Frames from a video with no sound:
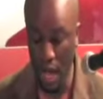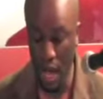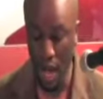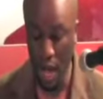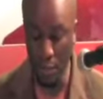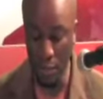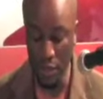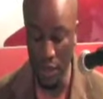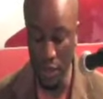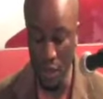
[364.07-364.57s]
I
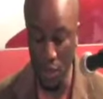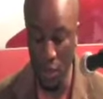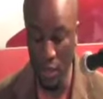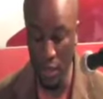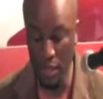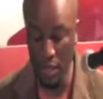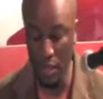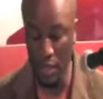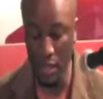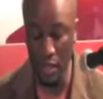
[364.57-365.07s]
was known
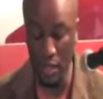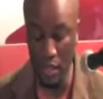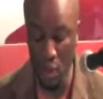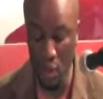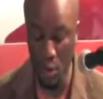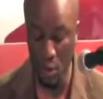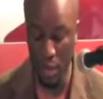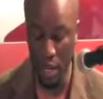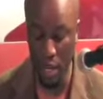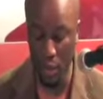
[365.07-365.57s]
as the
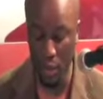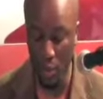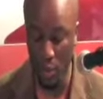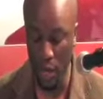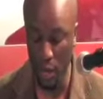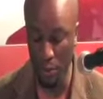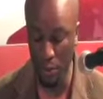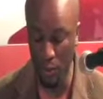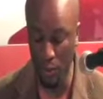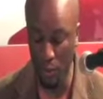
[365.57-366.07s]
Snowman way
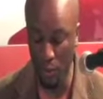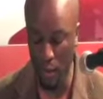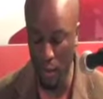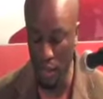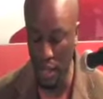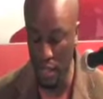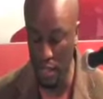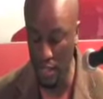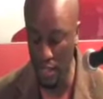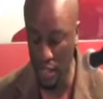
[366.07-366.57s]
before
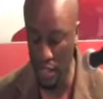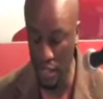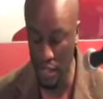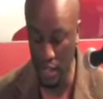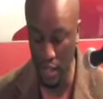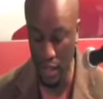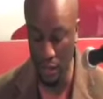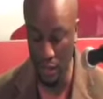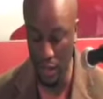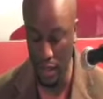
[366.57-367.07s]
Young
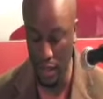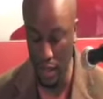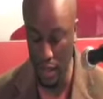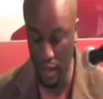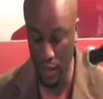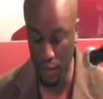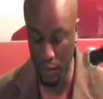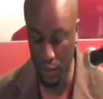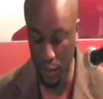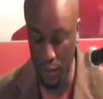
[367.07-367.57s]
Jeezy even laid
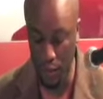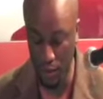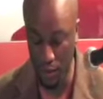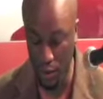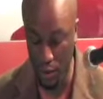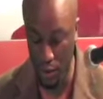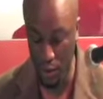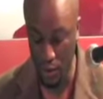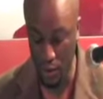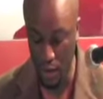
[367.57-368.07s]
his first
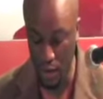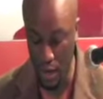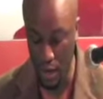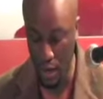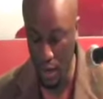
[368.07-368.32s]
verse